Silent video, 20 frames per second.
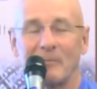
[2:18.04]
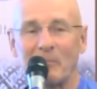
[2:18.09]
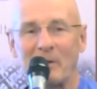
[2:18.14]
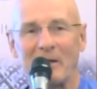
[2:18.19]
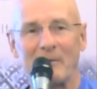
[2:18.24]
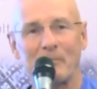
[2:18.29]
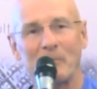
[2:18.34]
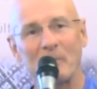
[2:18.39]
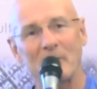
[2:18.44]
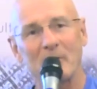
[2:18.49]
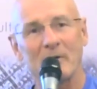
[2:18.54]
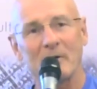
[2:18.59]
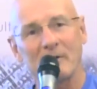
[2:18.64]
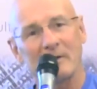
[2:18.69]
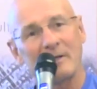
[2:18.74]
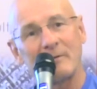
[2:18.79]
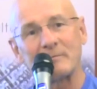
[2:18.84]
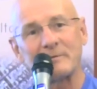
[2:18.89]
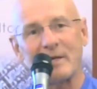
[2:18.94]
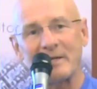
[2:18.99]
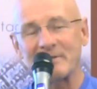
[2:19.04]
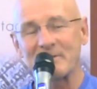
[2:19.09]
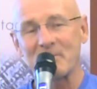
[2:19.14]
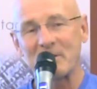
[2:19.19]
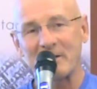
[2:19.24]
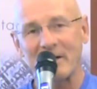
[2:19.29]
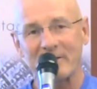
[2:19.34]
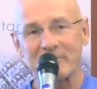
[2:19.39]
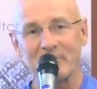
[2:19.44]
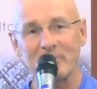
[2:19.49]
the paper, I
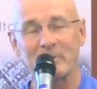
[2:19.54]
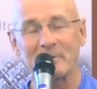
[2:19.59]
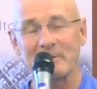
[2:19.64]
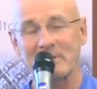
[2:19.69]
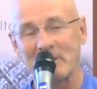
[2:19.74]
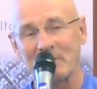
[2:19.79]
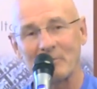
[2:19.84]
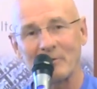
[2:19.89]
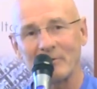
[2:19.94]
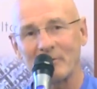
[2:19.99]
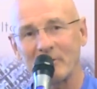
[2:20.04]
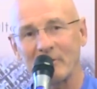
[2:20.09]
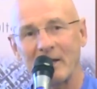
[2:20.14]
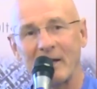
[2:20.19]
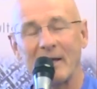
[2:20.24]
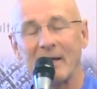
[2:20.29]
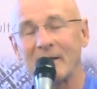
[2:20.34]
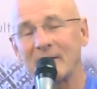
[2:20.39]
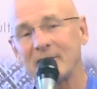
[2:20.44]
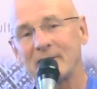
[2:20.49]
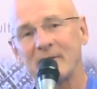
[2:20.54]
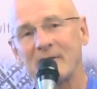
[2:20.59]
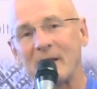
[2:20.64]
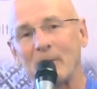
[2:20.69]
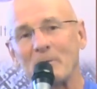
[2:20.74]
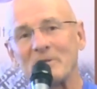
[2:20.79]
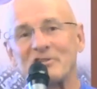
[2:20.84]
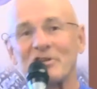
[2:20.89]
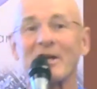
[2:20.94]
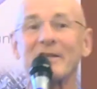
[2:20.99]
submitted IEEE computer, and
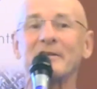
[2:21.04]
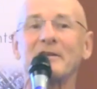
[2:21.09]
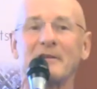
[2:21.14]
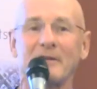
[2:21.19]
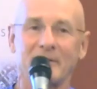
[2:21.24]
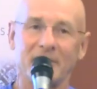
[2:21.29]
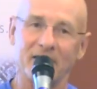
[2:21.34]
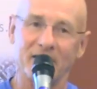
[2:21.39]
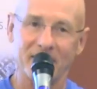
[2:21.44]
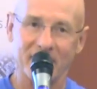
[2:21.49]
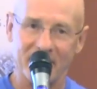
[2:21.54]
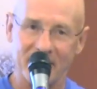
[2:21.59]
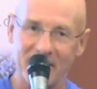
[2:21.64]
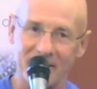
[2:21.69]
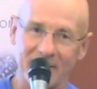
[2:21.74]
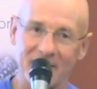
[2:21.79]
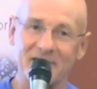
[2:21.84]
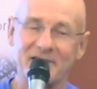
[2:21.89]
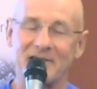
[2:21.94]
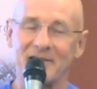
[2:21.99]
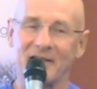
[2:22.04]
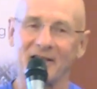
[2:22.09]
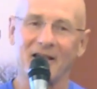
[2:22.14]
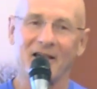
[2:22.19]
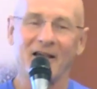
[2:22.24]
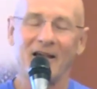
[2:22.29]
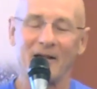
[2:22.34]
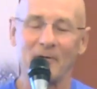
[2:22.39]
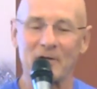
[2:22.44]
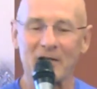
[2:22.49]
they rejected it.
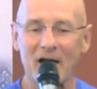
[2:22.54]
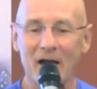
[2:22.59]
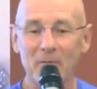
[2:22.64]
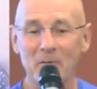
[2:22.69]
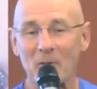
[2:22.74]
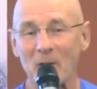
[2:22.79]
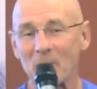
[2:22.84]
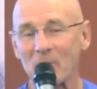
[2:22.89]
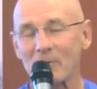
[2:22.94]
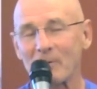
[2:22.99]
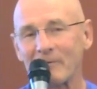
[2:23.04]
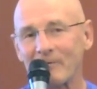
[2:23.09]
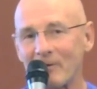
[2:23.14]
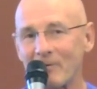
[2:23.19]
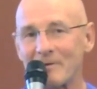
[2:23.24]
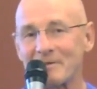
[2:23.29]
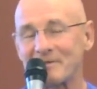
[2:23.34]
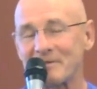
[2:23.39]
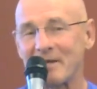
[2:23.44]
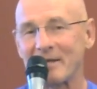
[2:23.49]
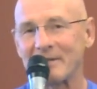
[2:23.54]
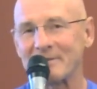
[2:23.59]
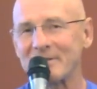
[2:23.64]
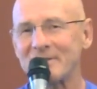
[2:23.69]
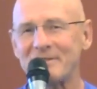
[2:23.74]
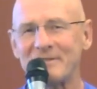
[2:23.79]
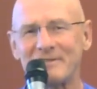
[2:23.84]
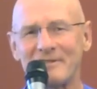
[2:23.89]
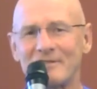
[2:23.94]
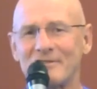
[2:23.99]
And what I remember the reviewers saying is,
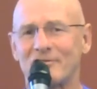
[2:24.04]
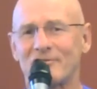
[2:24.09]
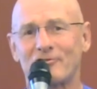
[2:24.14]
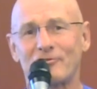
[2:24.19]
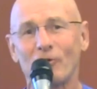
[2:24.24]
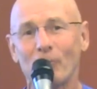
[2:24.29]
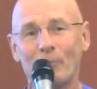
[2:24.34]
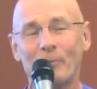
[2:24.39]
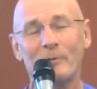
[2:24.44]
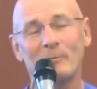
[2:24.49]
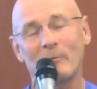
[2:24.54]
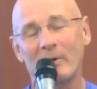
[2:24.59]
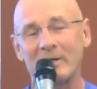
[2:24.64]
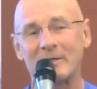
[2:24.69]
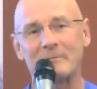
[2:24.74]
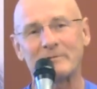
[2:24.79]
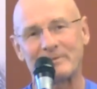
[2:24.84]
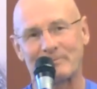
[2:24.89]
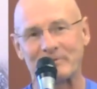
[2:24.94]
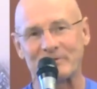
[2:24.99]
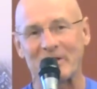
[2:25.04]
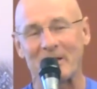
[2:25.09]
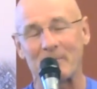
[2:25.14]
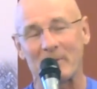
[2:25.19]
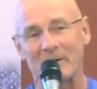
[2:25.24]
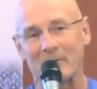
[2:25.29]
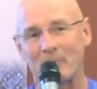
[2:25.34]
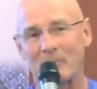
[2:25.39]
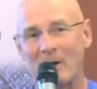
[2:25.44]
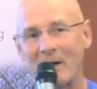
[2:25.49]
this is a stupid way to design
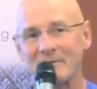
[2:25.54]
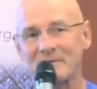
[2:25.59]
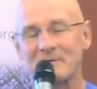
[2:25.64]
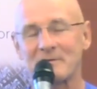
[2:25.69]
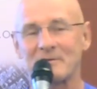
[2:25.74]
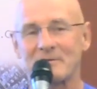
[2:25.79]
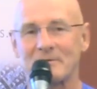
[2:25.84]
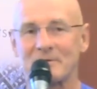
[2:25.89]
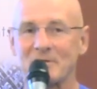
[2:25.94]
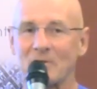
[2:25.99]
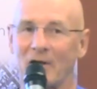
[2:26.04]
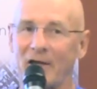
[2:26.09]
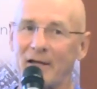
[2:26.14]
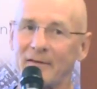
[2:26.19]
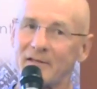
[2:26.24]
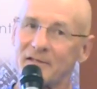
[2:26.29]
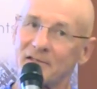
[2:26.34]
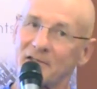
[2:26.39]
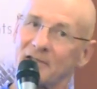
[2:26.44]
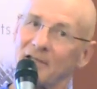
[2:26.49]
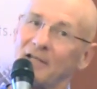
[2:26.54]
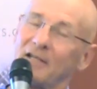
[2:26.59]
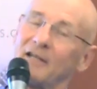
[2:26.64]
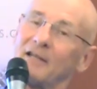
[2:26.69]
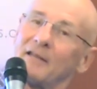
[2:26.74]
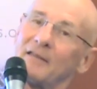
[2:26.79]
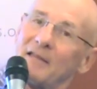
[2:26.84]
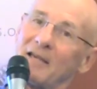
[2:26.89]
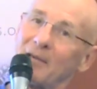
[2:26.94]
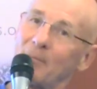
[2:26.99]
microprocessors. So I had this
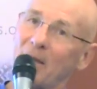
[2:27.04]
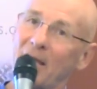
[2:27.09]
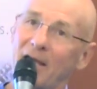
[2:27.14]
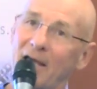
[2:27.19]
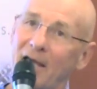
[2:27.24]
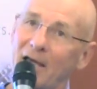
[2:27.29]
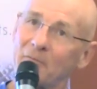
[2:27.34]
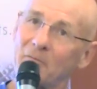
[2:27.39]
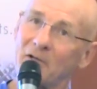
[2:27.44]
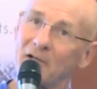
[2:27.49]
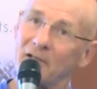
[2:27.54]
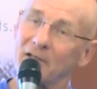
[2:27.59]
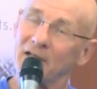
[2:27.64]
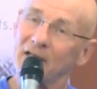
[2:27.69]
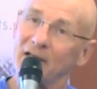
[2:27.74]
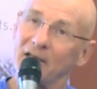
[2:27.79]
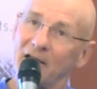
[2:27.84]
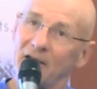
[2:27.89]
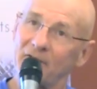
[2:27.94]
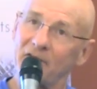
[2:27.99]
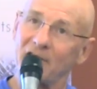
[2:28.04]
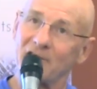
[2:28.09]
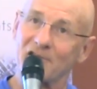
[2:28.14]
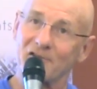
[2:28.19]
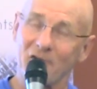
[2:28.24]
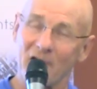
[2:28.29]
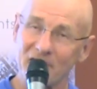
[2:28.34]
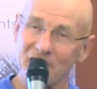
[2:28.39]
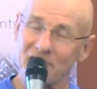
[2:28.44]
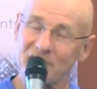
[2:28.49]
thing in my head, well, if the
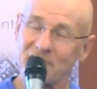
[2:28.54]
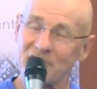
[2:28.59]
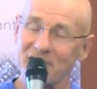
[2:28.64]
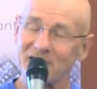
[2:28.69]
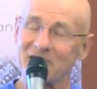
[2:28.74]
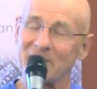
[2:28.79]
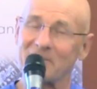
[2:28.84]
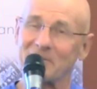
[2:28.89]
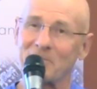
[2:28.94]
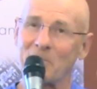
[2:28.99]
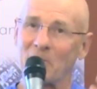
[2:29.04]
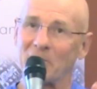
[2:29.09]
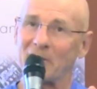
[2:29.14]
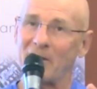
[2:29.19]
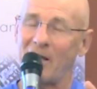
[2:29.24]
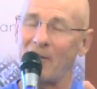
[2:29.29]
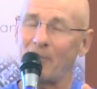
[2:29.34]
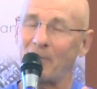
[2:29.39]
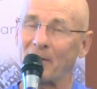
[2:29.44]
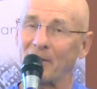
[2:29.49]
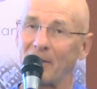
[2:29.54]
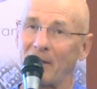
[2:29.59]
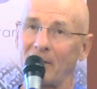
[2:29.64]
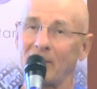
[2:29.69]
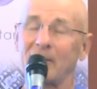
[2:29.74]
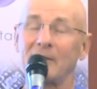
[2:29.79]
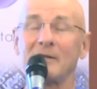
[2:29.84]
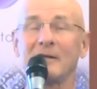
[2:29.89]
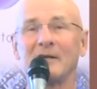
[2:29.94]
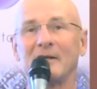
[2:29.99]
instruction sets get more
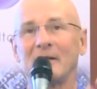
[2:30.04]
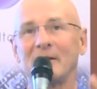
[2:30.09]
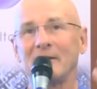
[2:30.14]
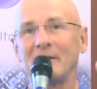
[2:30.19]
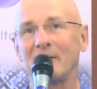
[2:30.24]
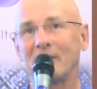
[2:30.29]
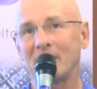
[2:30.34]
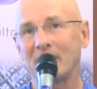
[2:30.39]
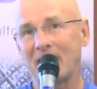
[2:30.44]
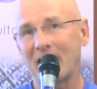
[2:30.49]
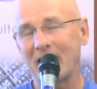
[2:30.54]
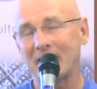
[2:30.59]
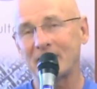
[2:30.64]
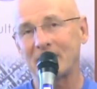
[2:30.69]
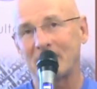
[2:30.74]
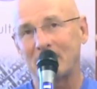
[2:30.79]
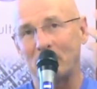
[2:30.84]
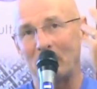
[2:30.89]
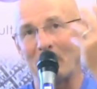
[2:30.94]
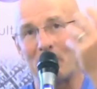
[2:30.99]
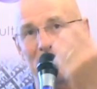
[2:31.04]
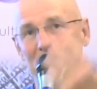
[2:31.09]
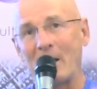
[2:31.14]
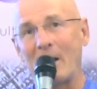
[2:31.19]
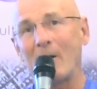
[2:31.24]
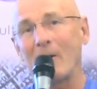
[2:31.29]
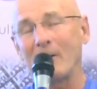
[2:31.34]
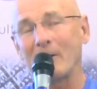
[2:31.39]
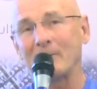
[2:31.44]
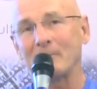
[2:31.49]
complicated, you're going to have to
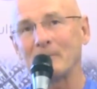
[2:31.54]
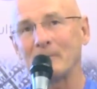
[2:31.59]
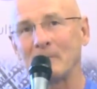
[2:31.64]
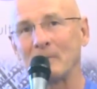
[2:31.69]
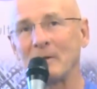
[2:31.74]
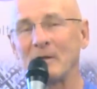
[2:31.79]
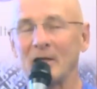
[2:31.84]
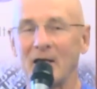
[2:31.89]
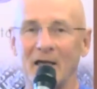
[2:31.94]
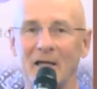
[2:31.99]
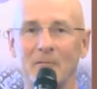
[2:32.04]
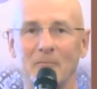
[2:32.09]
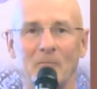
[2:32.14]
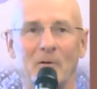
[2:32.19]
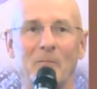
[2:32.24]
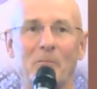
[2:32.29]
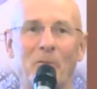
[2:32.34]
repair it, and